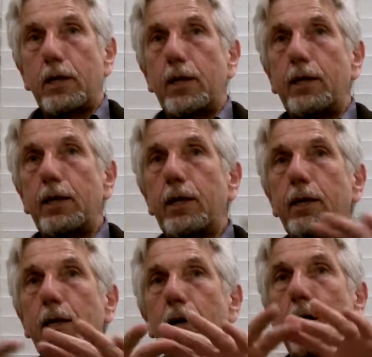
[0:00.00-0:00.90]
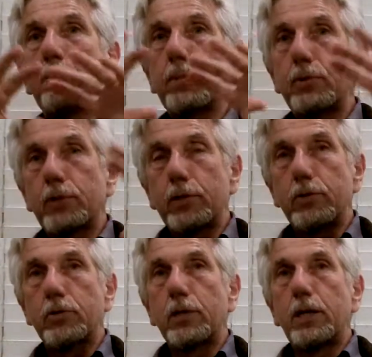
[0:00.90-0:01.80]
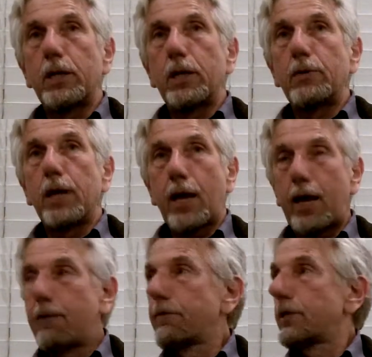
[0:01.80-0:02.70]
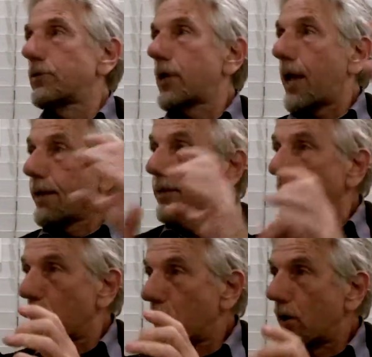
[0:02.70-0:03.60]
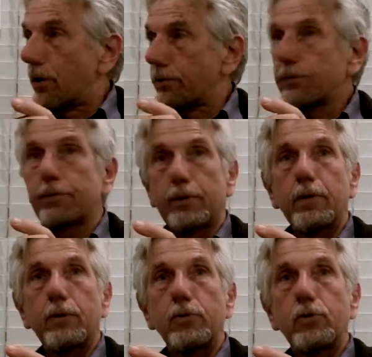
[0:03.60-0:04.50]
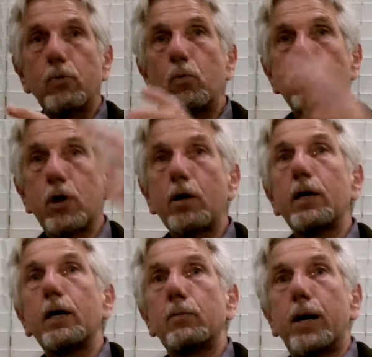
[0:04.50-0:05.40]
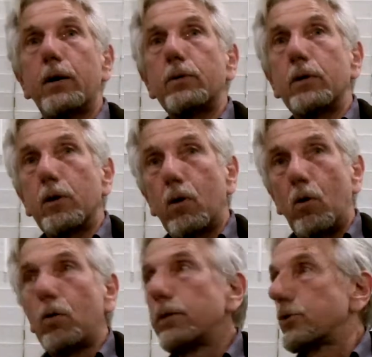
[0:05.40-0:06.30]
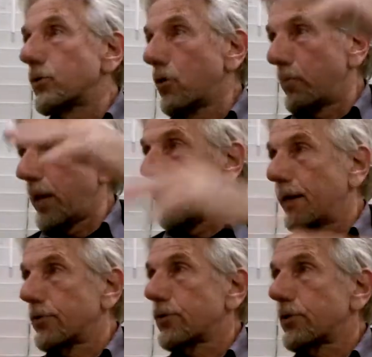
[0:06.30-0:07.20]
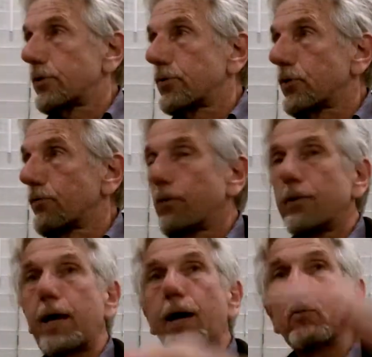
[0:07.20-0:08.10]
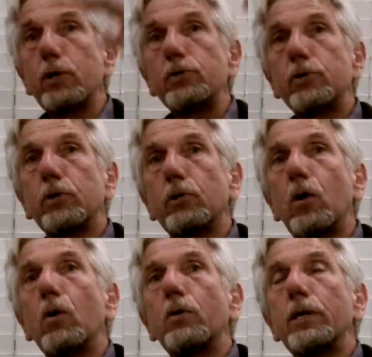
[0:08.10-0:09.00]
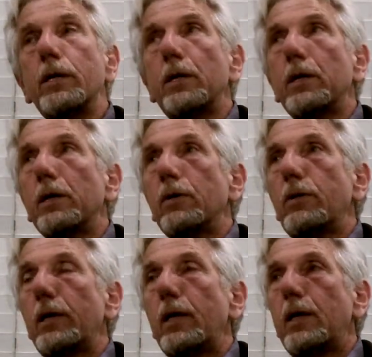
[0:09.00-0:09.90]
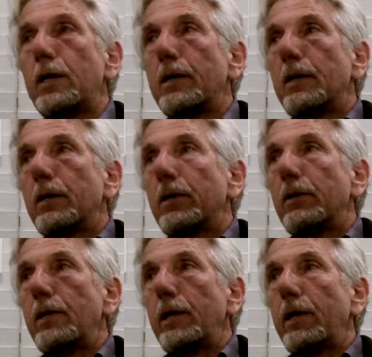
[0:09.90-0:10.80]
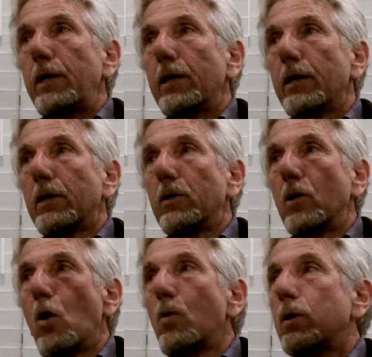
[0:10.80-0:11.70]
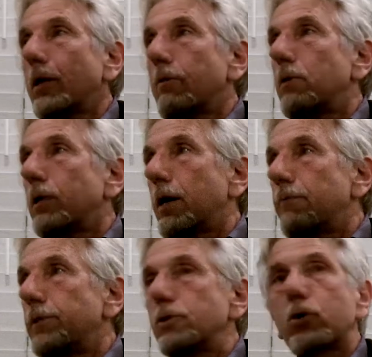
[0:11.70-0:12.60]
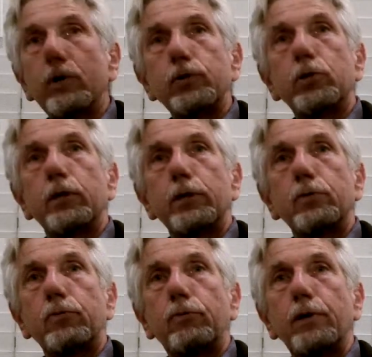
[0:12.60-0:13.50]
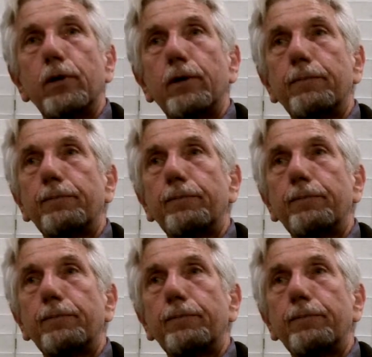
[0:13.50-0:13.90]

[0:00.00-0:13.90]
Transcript: It, it encompasses the heavens and the earth. So we're talking about all these domains. So for that reason alone, the the lower level of this crystalline sphere,